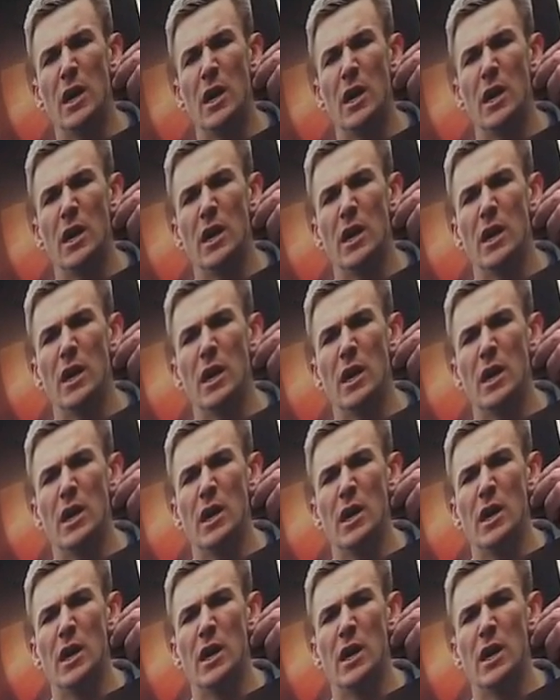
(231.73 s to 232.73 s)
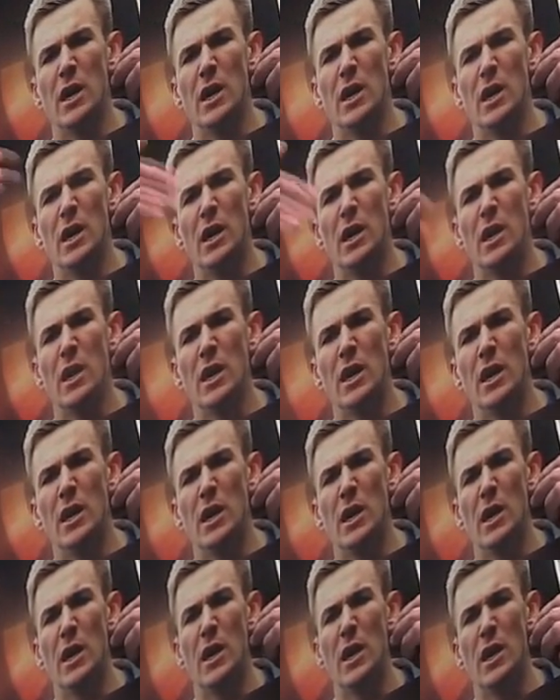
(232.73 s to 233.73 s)

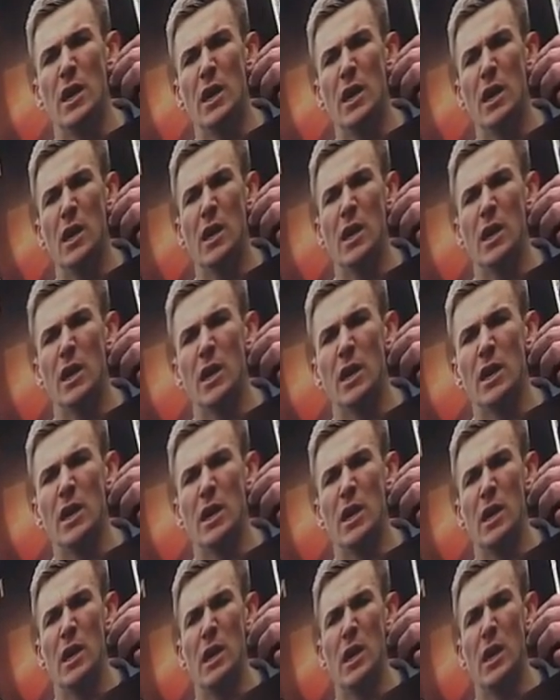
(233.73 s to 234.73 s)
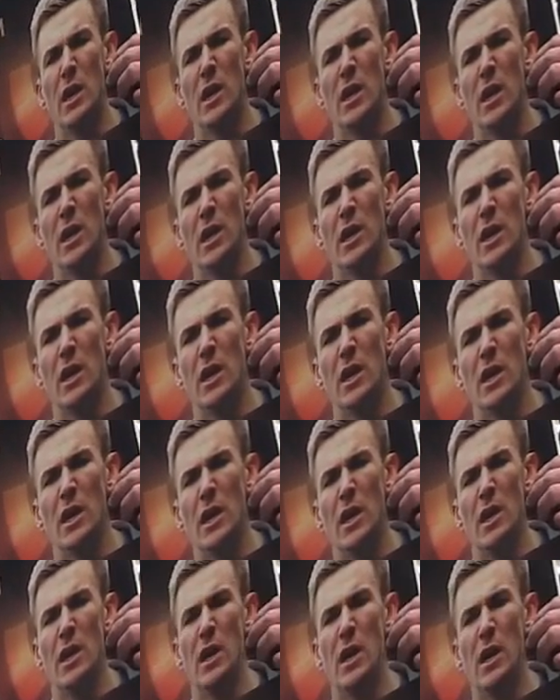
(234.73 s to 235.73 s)

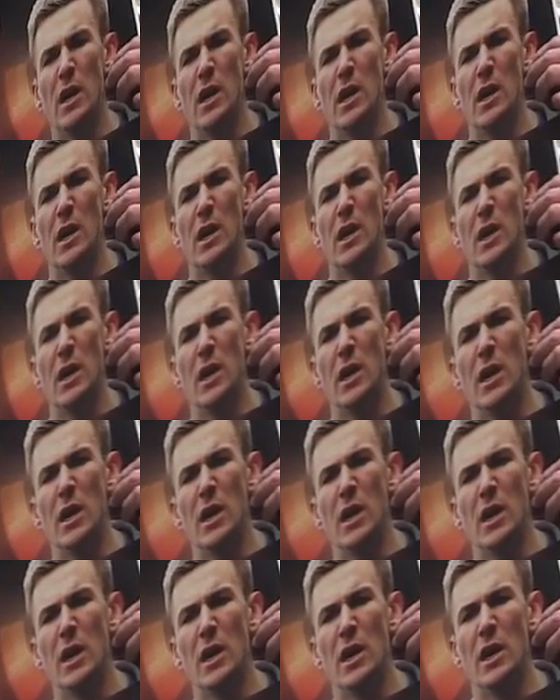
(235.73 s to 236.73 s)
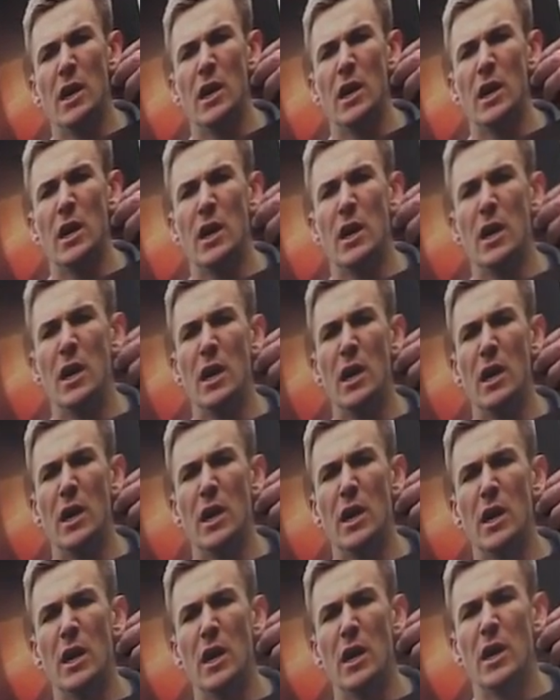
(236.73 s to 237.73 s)

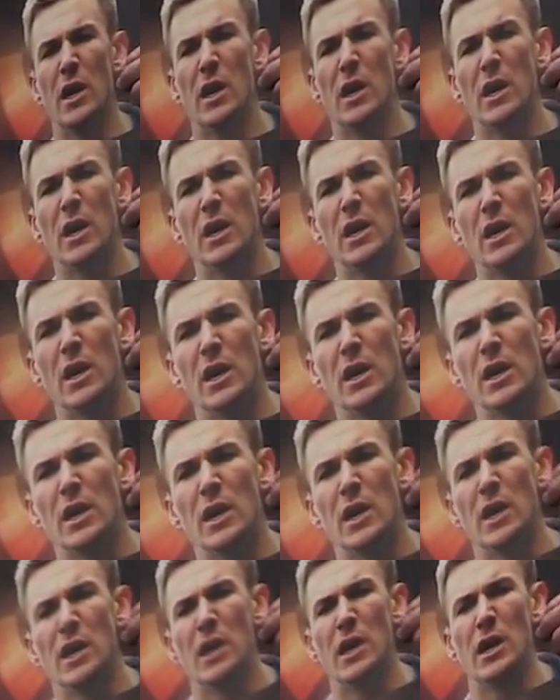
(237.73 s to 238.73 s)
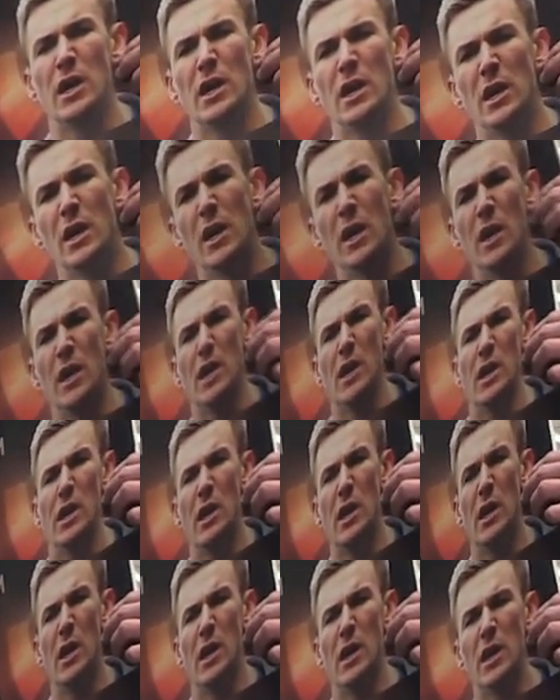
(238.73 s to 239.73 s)
The person shown says nothing.